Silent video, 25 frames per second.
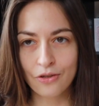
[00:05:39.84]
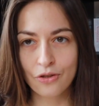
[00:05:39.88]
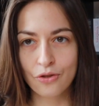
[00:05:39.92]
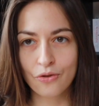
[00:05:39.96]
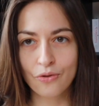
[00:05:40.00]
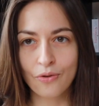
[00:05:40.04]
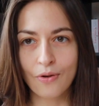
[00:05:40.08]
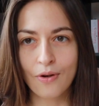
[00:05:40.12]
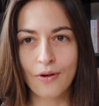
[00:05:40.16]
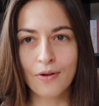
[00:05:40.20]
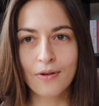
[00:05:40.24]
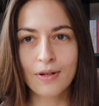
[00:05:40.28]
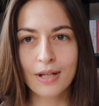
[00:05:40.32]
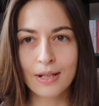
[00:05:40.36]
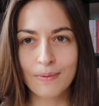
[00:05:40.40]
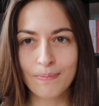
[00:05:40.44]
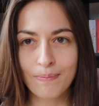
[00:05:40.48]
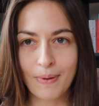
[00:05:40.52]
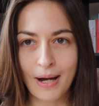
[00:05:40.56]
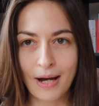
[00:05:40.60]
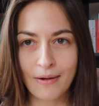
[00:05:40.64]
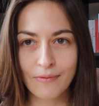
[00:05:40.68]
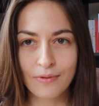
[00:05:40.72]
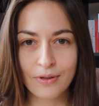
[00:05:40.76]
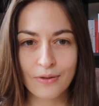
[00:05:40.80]
strong and
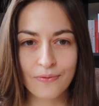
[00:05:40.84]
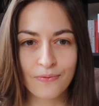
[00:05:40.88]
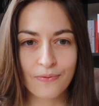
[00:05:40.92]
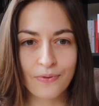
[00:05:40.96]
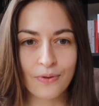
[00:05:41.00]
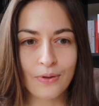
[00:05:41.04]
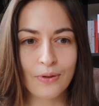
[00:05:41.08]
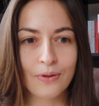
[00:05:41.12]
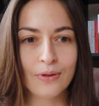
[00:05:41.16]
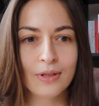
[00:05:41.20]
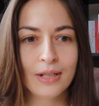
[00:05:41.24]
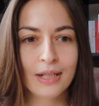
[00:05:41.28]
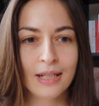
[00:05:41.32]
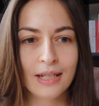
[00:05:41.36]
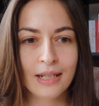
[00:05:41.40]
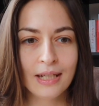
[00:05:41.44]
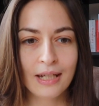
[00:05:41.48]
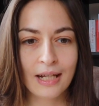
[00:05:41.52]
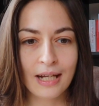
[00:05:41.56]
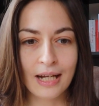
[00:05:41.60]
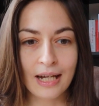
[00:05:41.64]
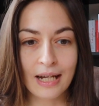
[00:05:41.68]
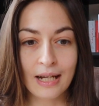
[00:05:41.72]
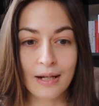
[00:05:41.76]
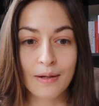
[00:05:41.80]
powerful
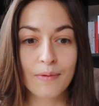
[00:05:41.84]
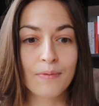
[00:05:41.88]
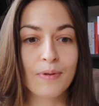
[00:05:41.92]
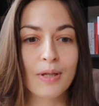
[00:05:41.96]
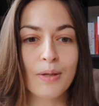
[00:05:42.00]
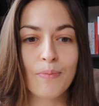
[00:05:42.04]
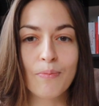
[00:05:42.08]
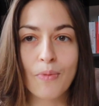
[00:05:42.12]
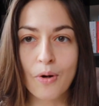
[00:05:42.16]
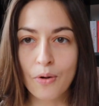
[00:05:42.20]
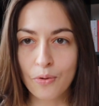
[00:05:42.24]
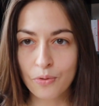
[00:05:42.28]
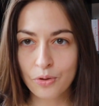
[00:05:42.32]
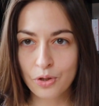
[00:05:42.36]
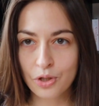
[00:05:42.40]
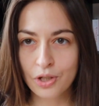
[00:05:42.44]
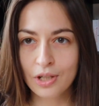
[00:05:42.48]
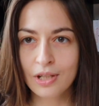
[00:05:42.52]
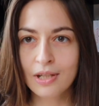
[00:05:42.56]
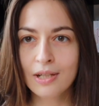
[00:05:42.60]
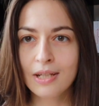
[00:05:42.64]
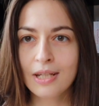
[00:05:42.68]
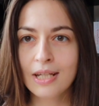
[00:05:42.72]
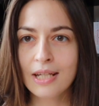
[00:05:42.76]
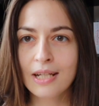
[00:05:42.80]
uh,
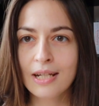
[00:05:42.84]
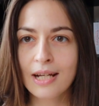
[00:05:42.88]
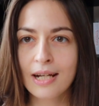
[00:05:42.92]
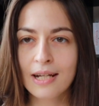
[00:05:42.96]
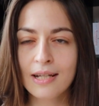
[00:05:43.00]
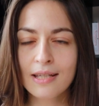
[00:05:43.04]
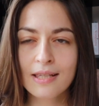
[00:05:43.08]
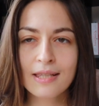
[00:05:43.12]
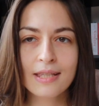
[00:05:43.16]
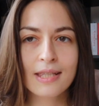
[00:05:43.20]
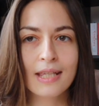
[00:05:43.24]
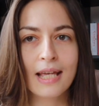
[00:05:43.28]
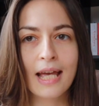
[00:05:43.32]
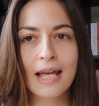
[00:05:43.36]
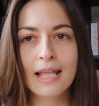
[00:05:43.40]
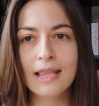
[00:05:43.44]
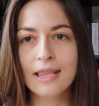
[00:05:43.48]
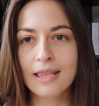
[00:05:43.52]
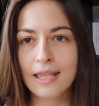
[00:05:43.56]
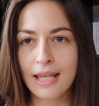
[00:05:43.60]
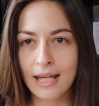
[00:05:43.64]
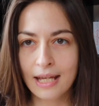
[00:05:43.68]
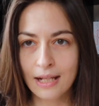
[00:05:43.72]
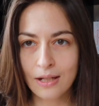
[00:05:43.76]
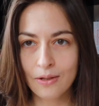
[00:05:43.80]
emotion in us.
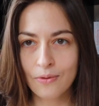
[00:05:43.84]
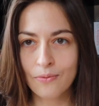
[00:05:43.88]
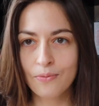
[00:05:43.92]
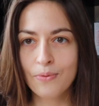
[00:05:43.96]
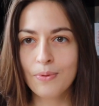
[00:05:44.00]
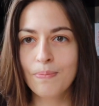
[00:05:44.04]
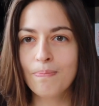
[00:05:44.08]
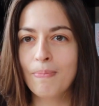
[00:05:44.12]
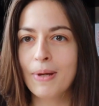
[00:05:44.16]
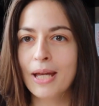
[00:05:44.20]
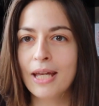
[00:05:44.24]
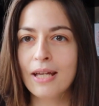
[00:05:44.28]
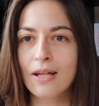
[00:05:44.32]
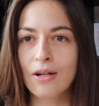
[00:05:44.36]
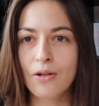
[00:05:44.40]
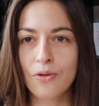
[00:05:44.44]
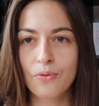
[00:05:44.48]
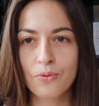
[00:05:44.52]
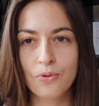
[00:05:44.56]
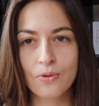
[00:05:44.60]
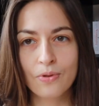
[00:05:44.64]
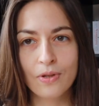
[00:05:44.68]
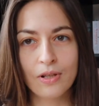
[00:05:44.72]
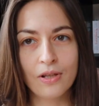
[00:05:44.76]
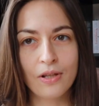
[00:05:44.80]
And then we pay
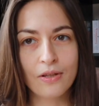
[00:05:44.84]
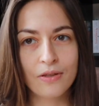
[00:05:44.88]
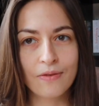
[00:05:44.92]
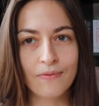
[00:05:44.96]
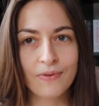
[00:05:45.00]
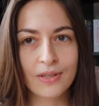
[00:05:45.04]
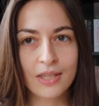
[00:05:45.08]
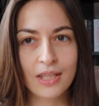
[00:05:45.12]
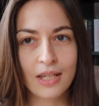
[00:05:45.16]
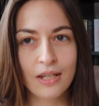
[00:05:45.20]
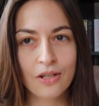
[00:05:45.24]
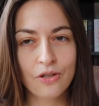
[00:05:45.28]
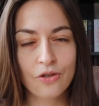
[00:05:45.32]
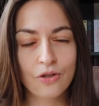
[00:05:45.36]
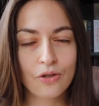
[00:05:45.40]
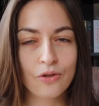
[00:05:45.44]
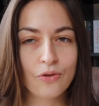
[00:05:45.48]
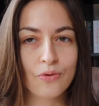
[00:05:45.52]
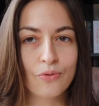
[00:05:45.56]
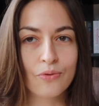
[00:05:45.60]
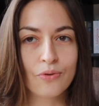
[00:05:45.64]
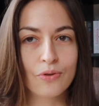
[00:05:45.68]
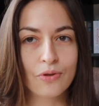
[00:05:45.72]
also a lot of attention to